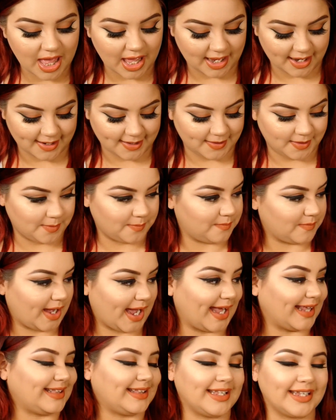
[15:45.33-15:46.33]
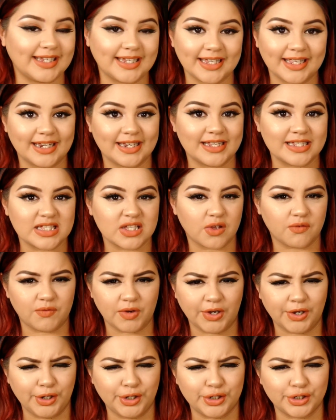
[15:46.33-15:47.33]
Um, I think it is
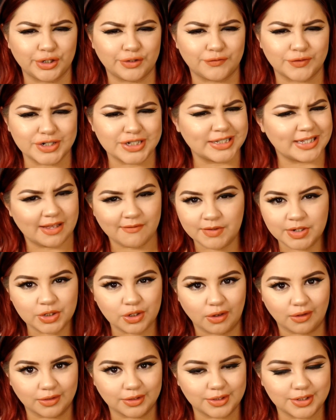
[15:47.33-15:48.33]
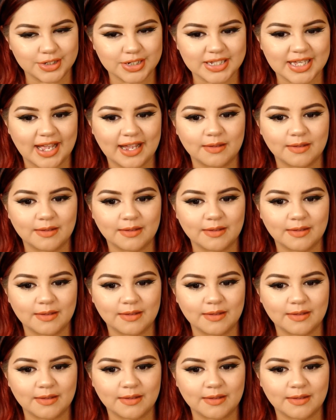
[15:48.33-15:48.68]
very good for $7.